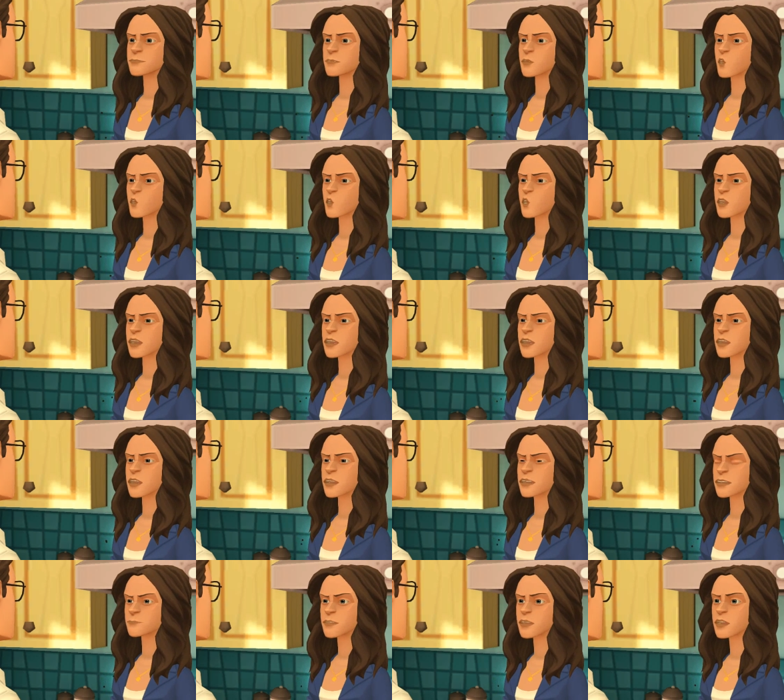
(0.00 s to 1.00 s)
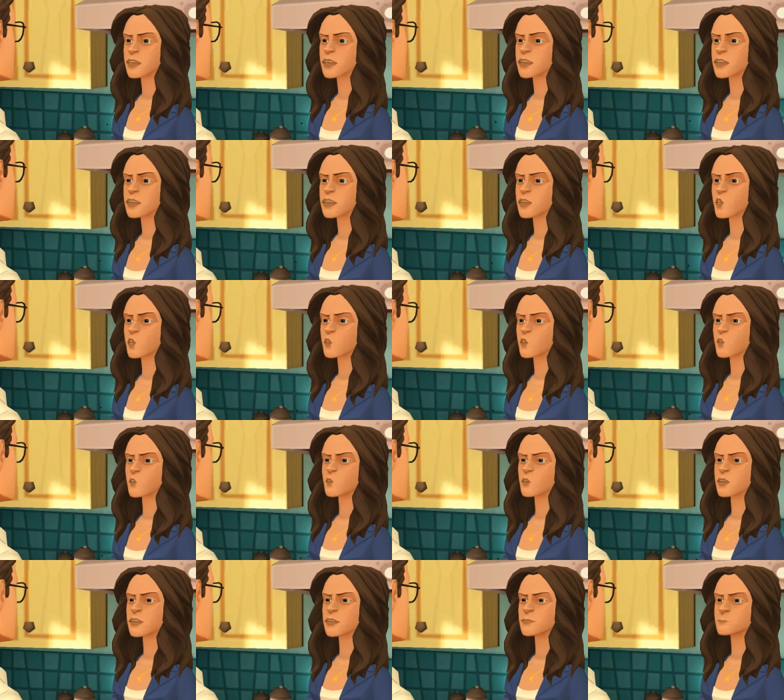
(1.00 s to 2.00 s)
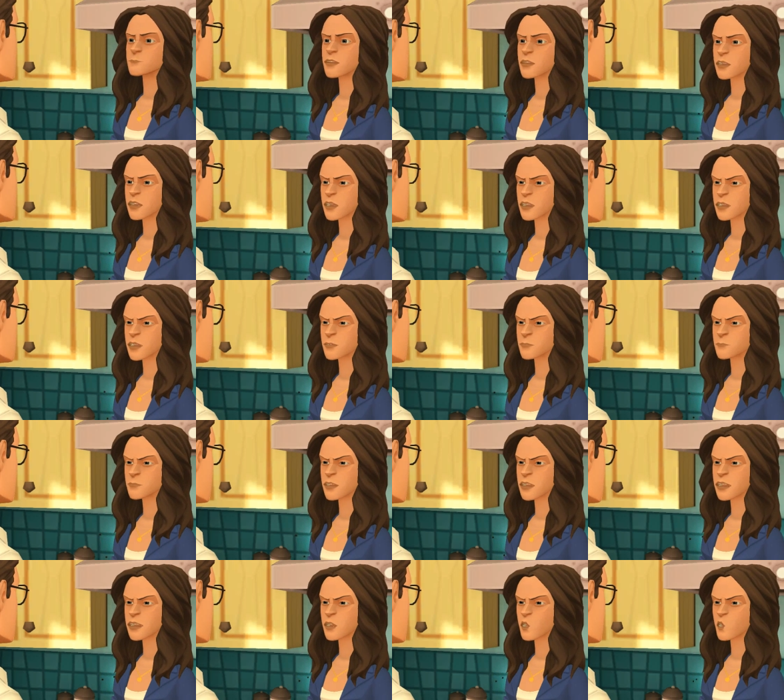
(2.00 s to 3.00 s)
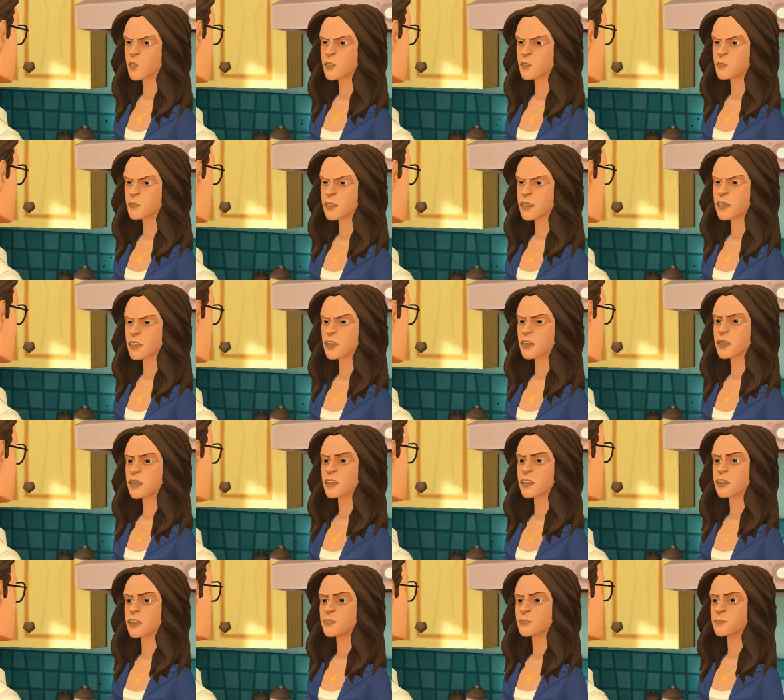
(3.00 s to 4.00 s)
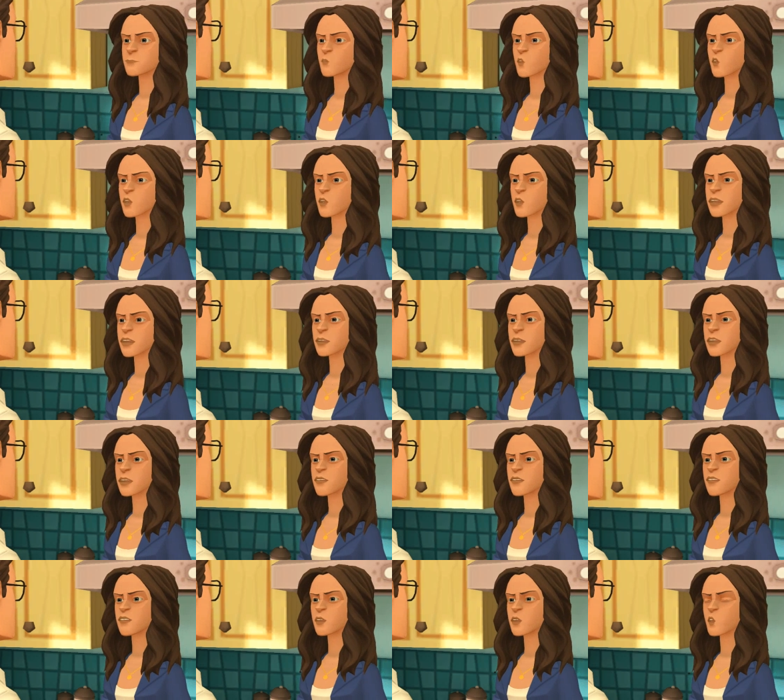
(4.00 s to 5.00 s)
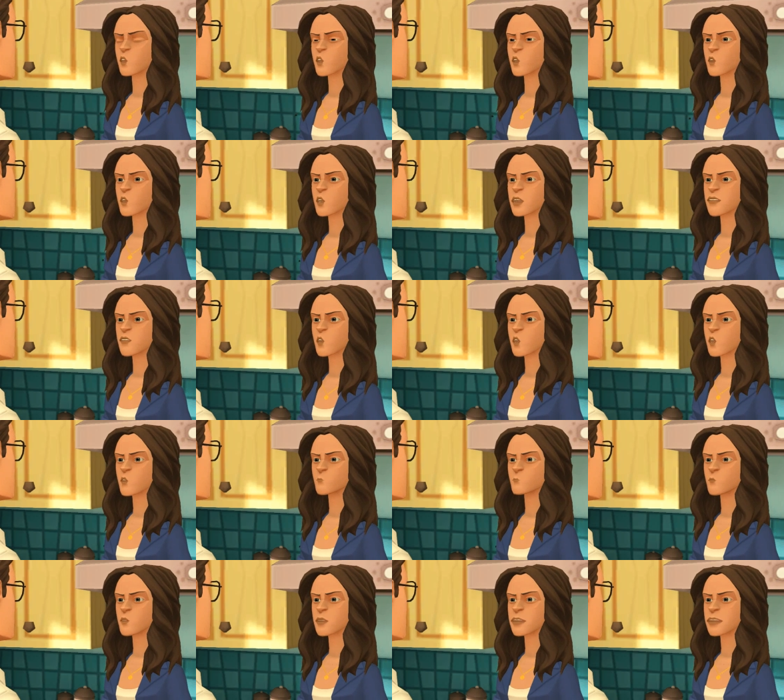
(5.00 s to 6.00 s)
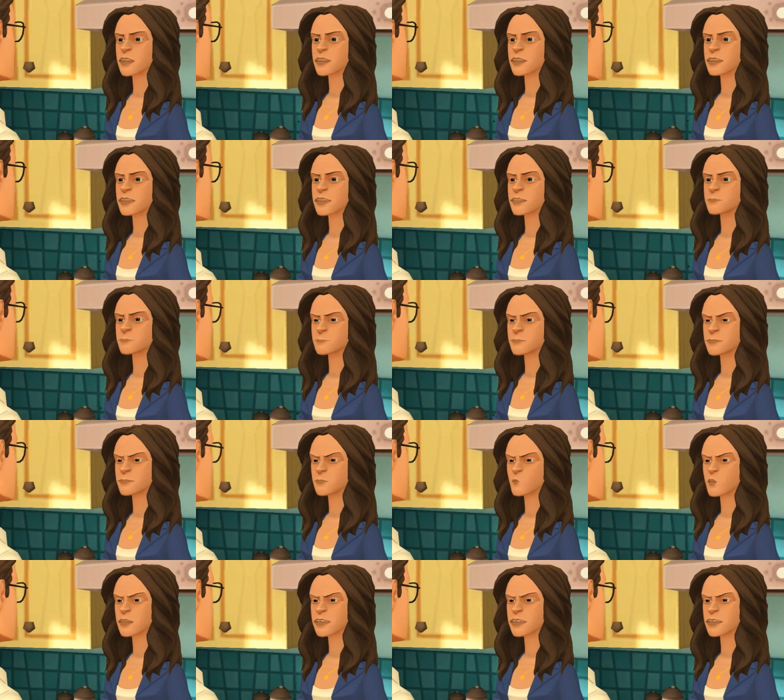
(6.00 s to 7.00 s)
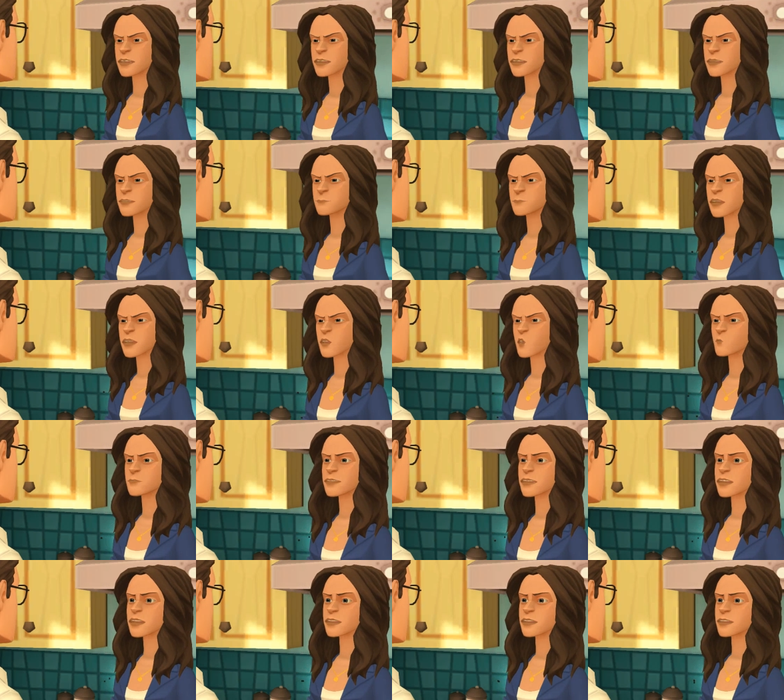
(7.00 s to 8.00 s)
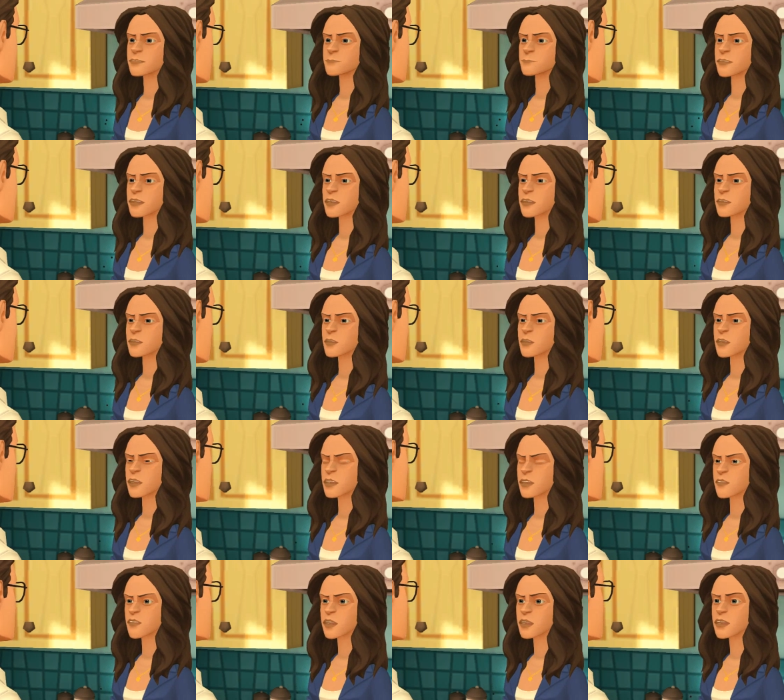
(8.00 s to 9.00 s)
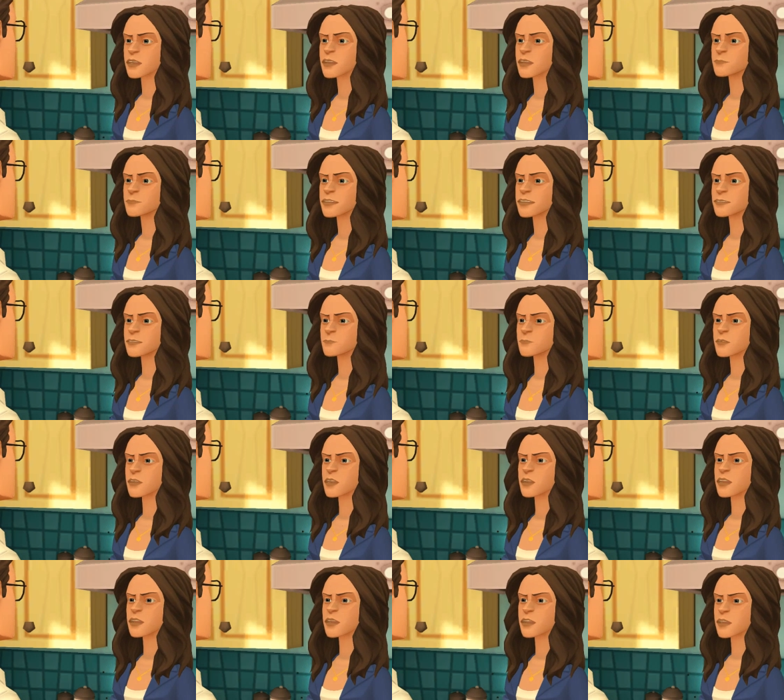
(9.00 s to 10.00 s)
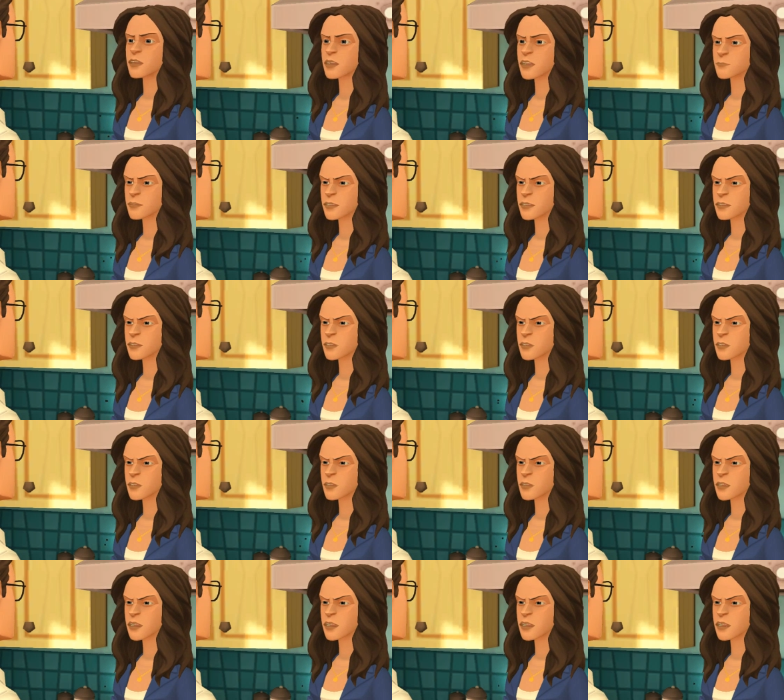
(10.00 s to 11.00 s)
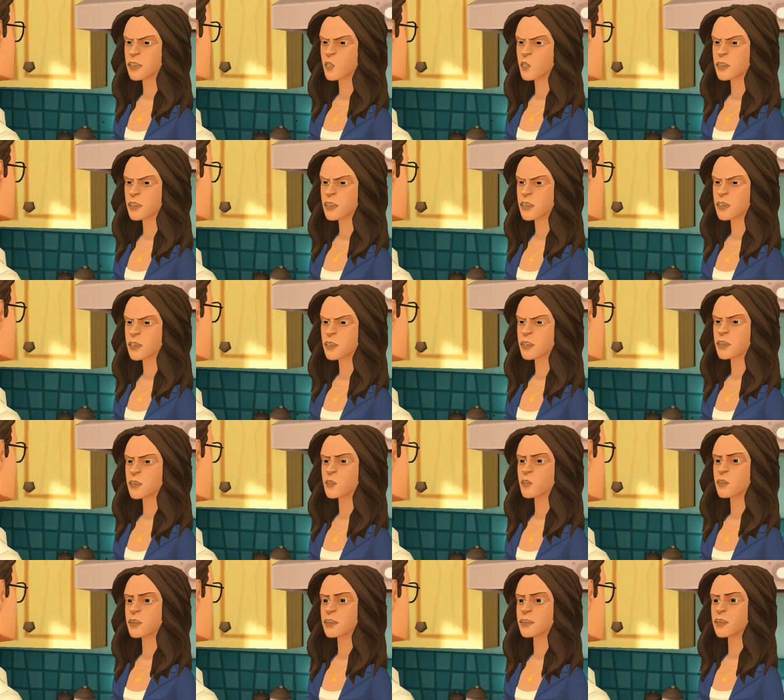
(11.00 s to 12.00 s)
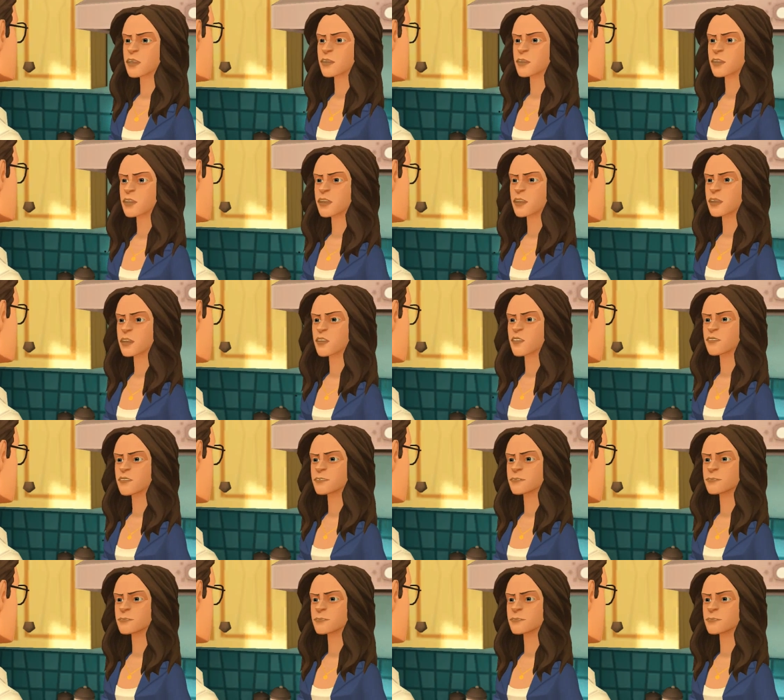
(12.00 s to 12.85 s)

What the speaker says: You get the time that the court has put in the temporary orders, and that should be more than enough for you to have your playtime, while I spend all my time taking care of the responsibilities and making sure that the children are taken care of.